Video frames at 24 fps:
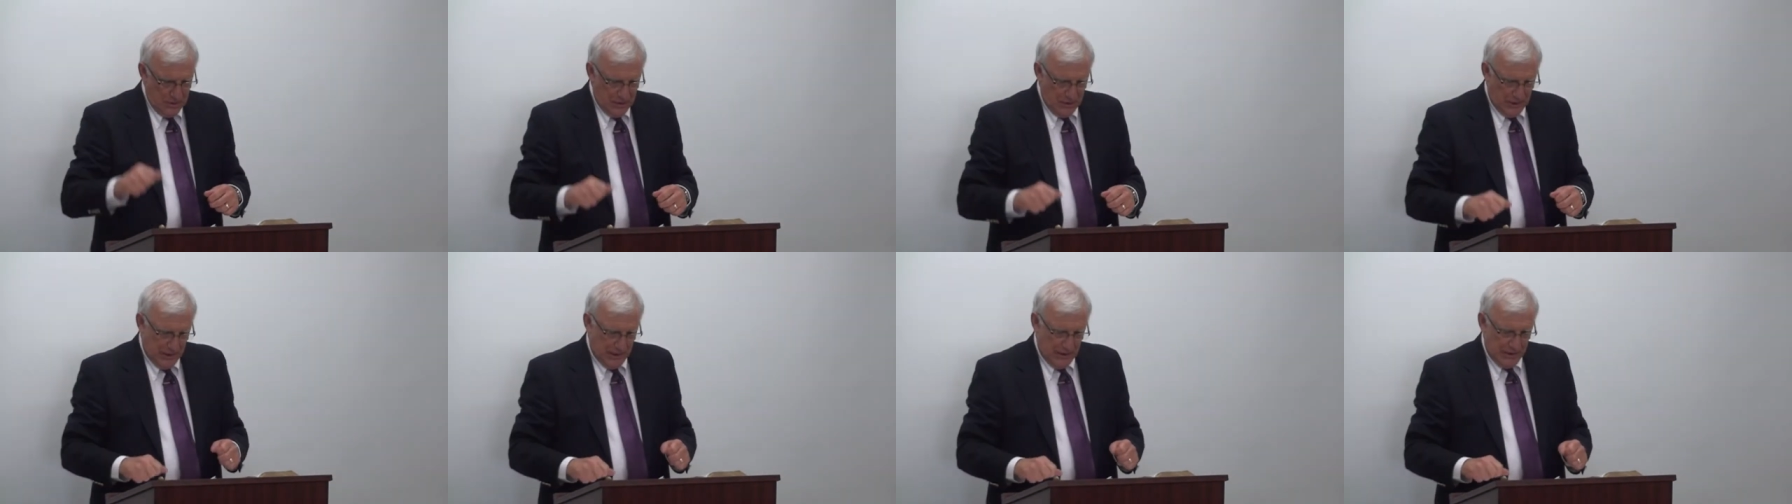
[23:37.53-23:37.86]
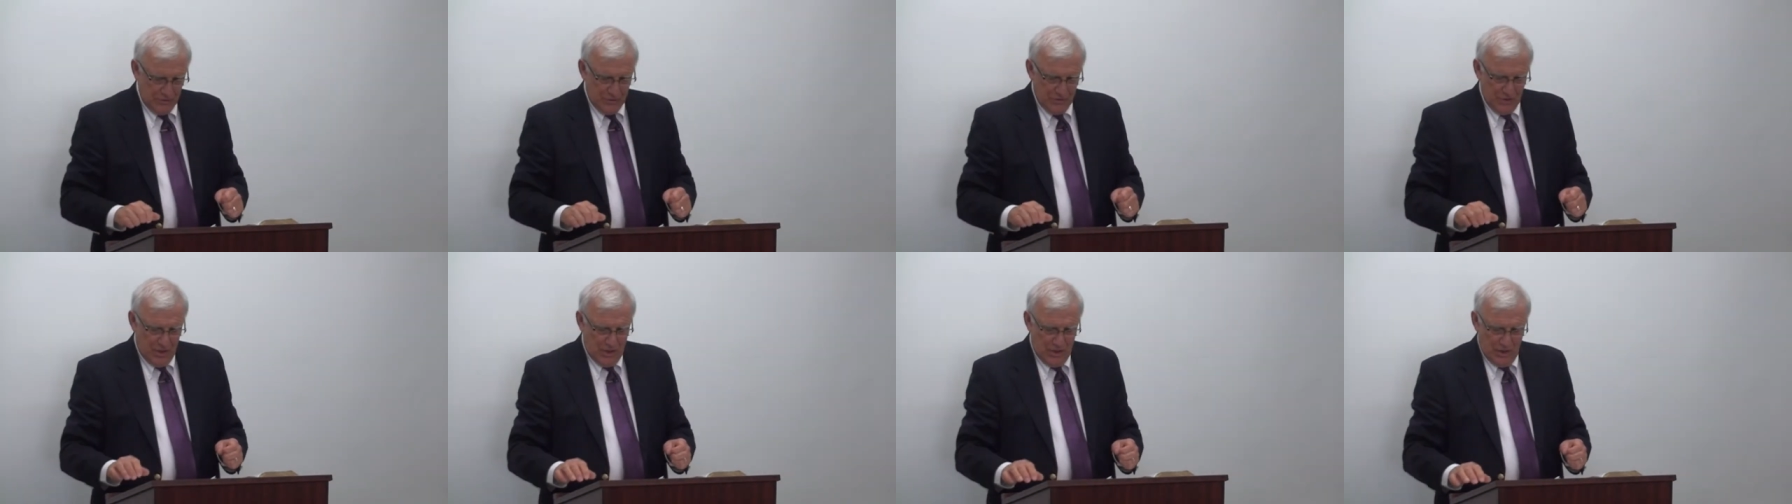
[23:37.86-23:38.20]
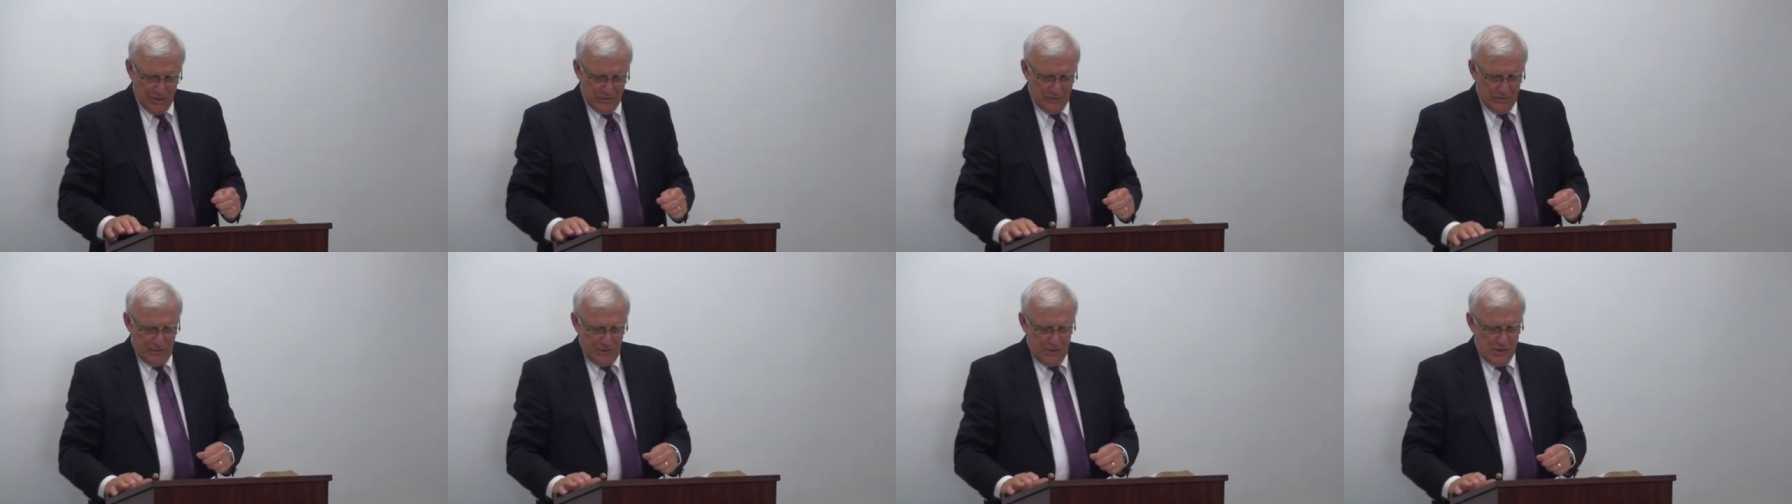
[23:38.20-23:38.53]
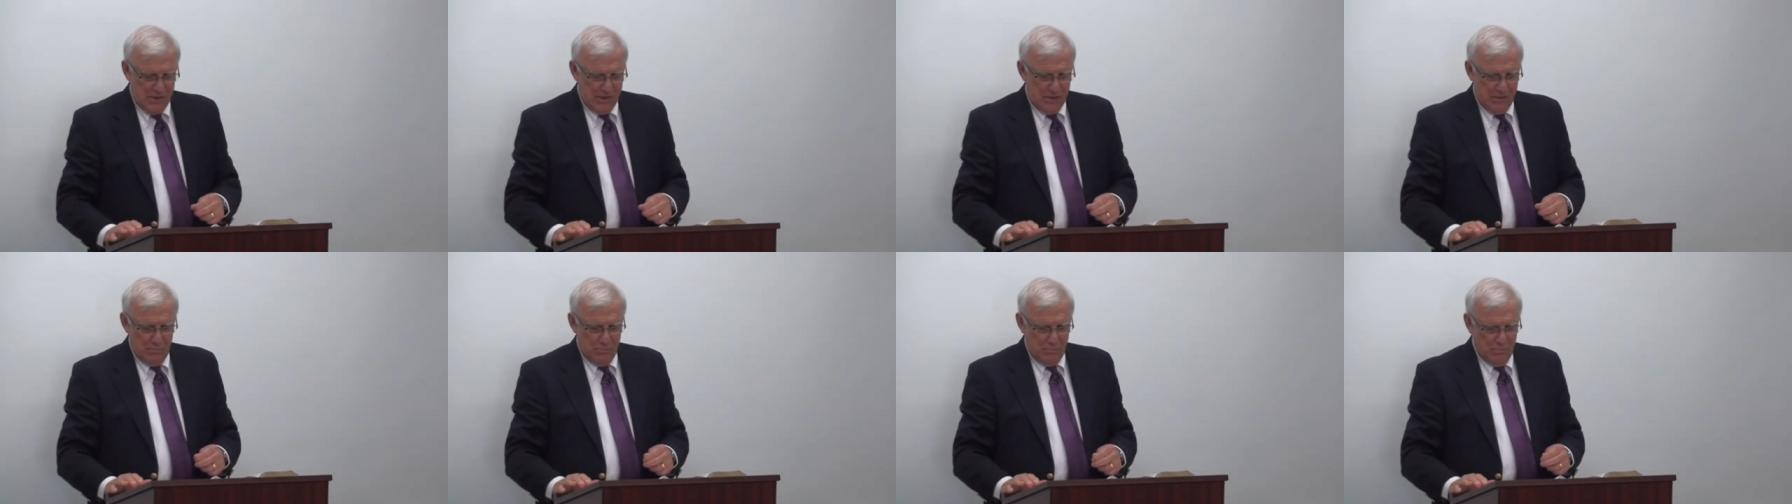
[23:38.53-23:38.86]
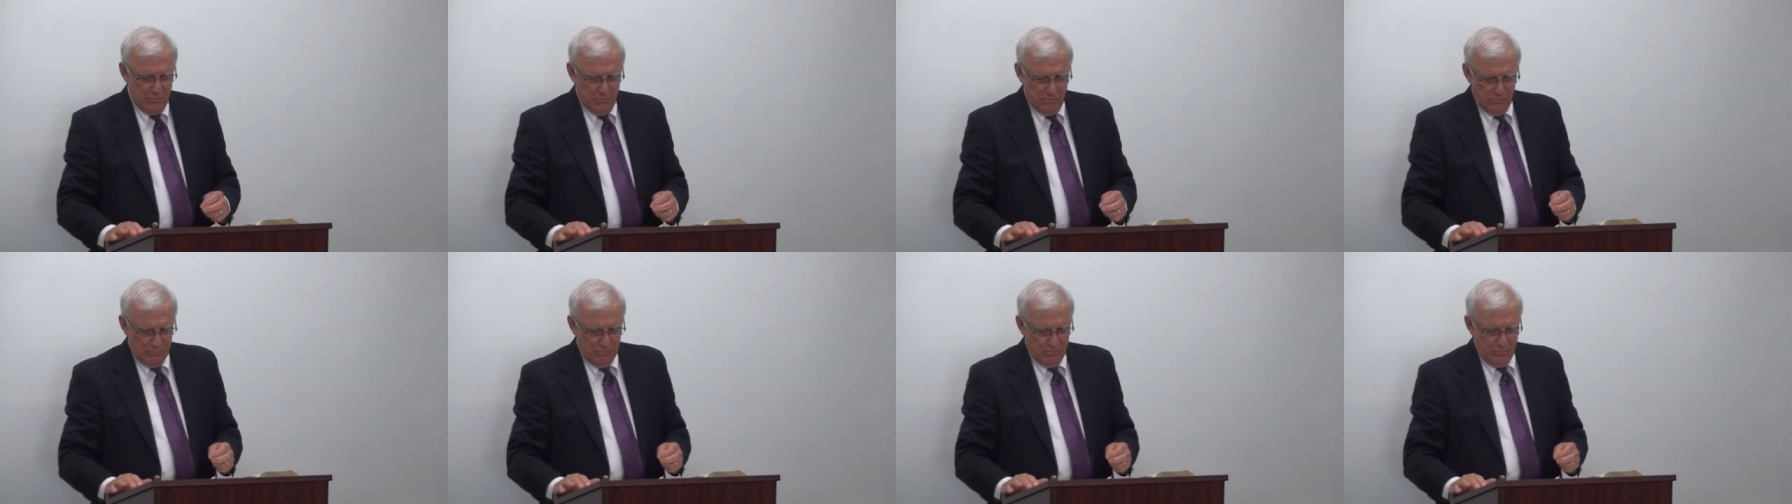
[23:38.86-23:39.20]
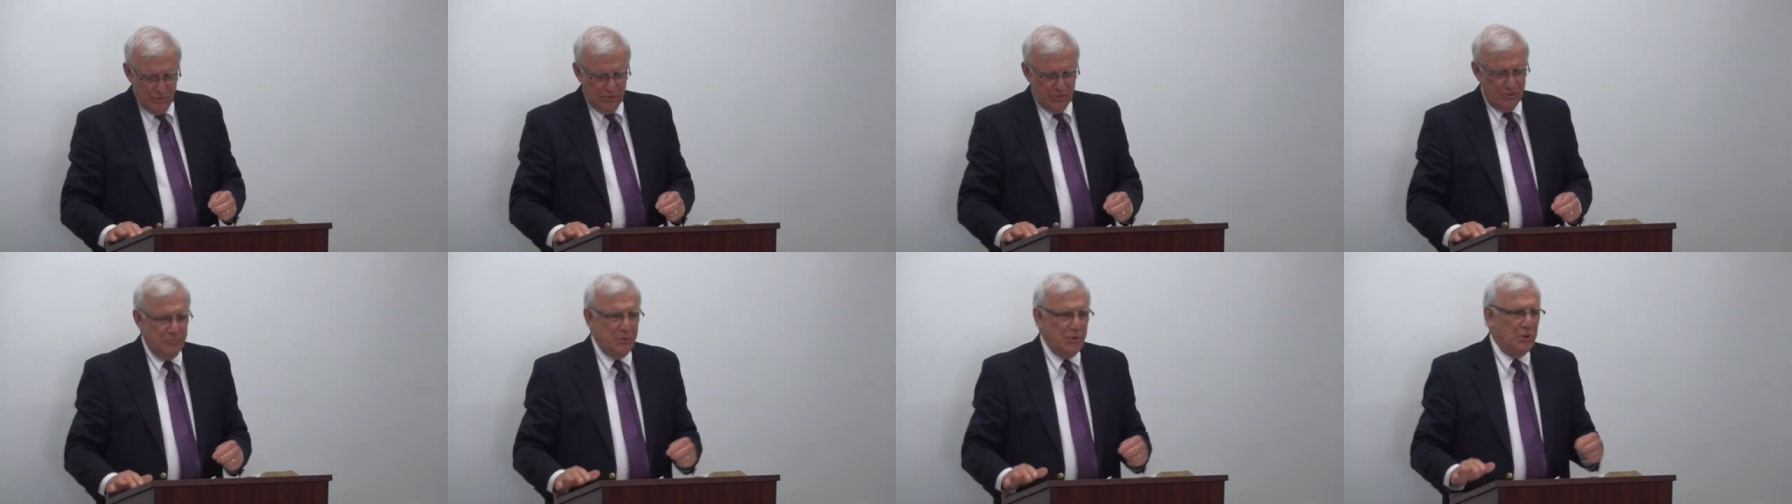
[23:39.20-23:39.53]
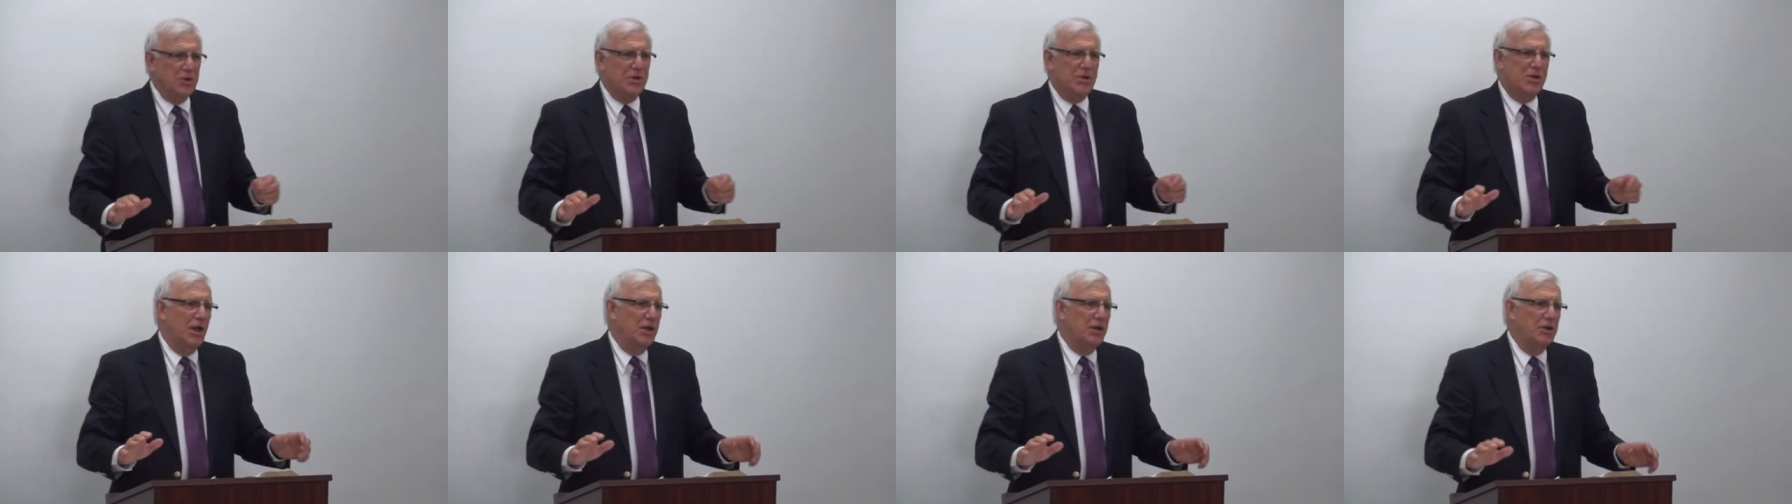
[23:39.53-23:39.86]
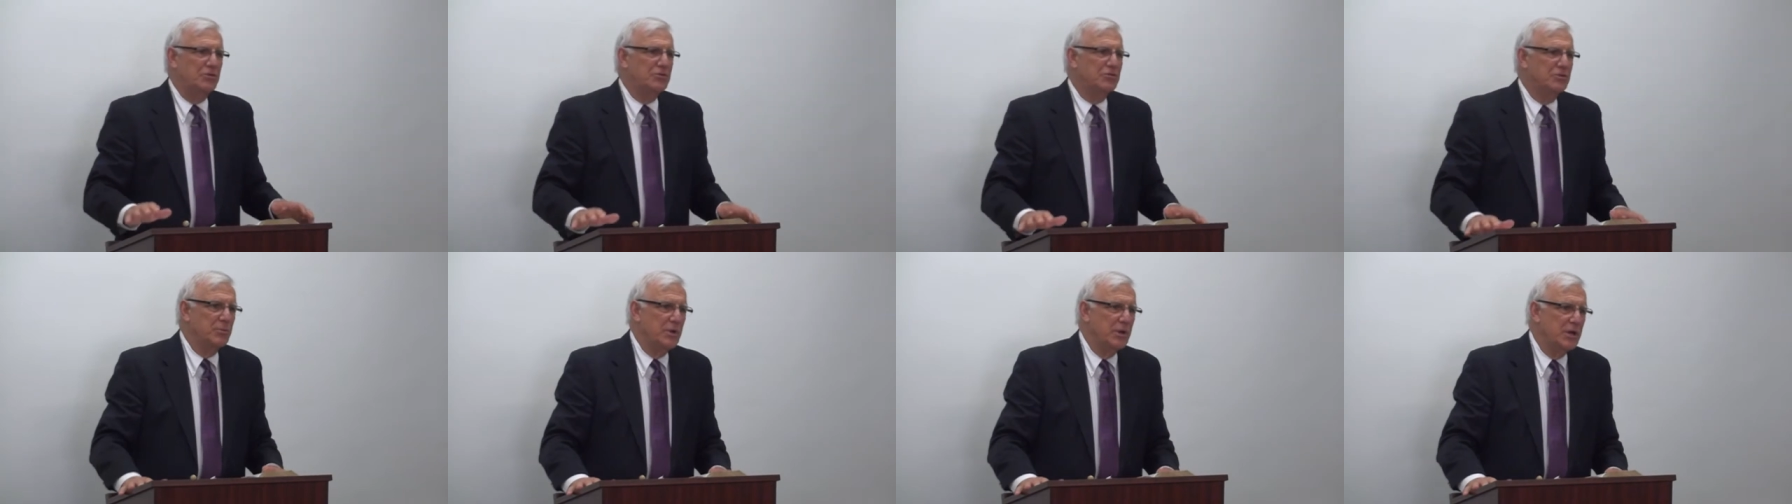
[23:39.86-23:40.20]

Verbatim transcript: and uh, he communicated to